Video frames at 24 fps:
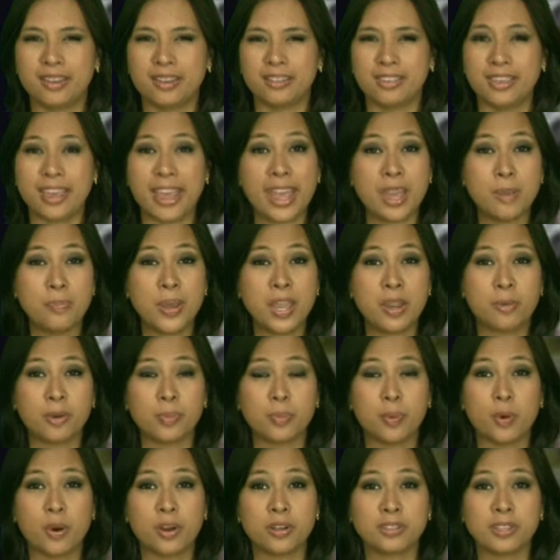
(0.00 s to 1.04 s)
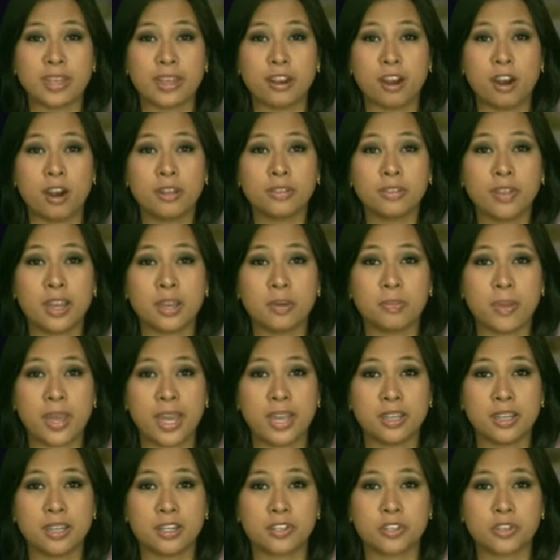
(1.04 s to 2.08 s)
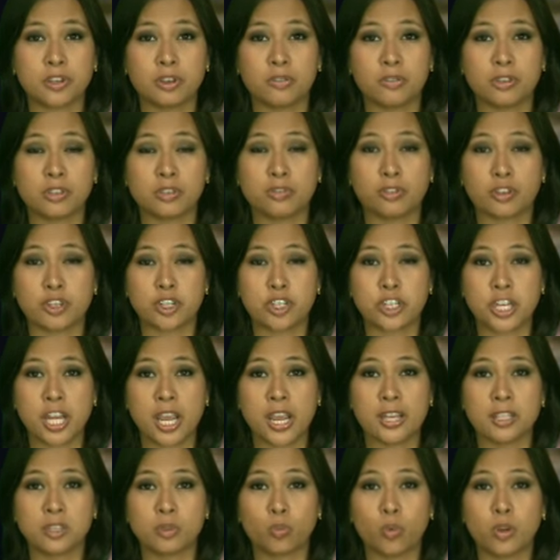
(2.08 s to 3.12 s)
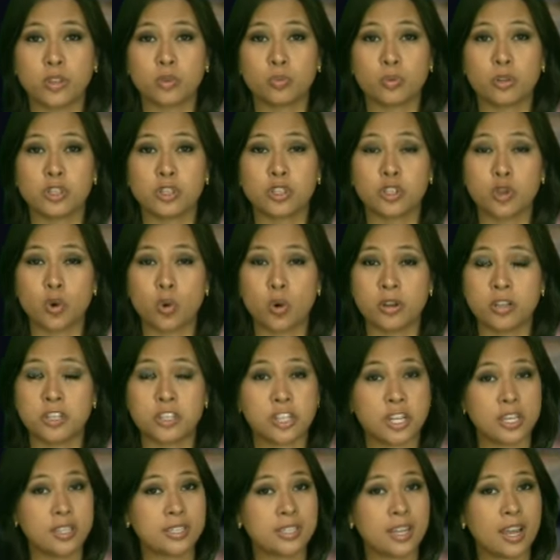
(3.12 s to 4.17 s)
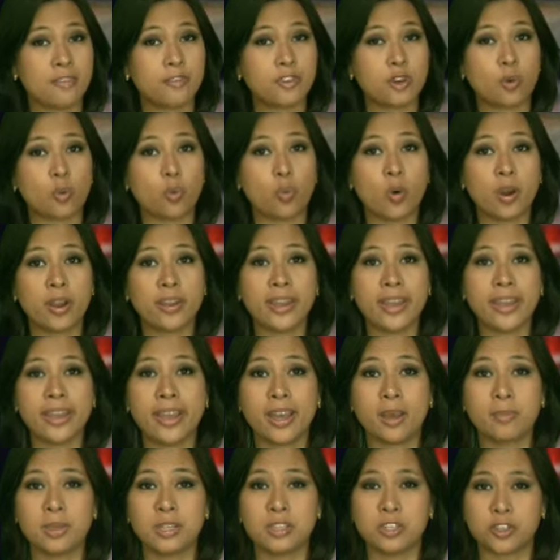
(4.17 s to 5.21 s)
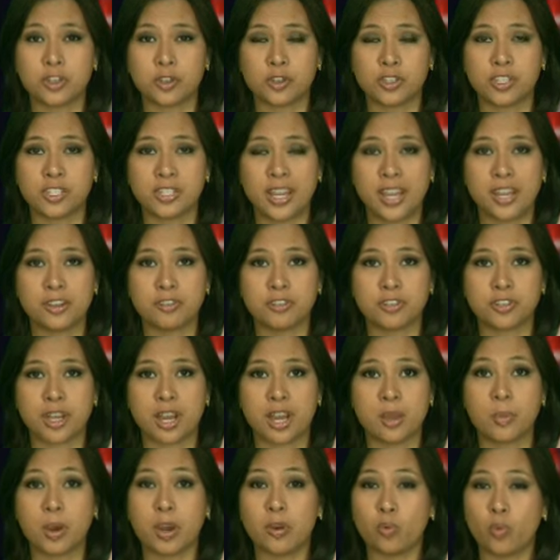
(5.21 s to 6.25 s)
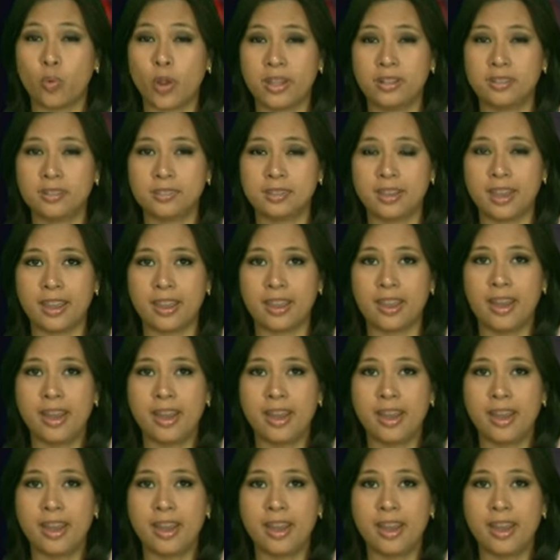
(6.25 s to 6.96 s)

The AP reports that online banking service for Chase was restored just after 1 a.m. Eastern Standard Time on Wednesday